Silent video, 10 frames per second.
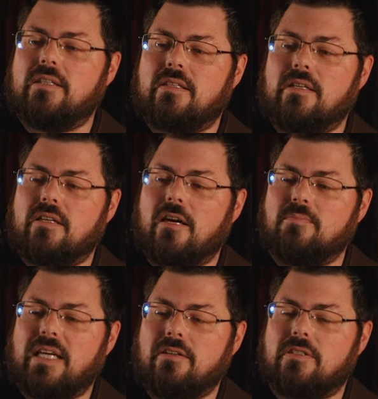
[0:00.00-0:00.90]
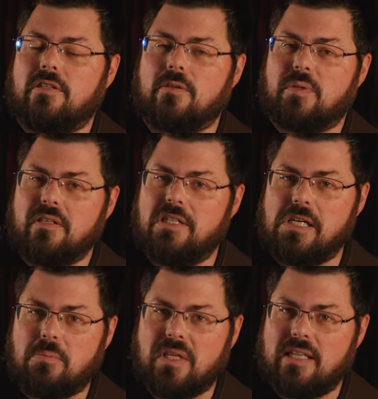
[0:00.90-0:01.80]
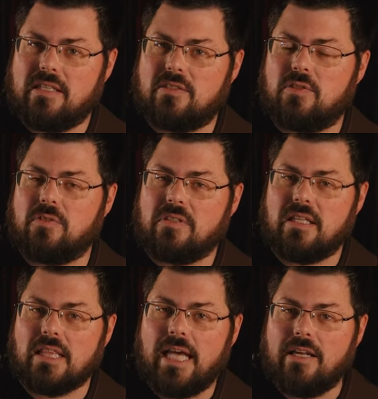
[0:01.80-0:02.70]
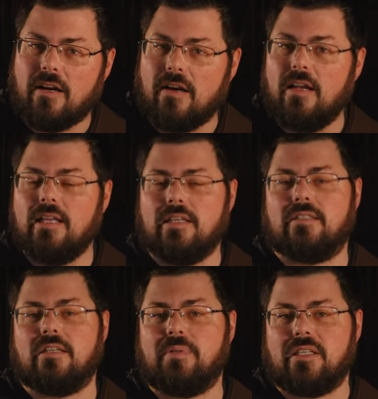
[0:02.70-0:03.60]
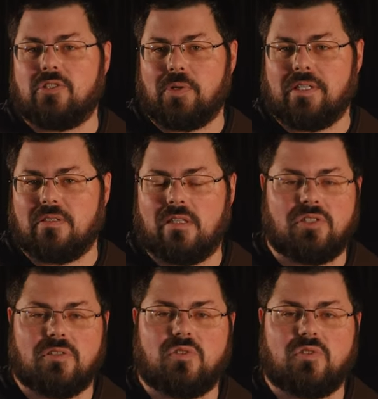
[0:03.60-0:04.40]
is going to come down to your ability to play this sooner than later is going to be the transition.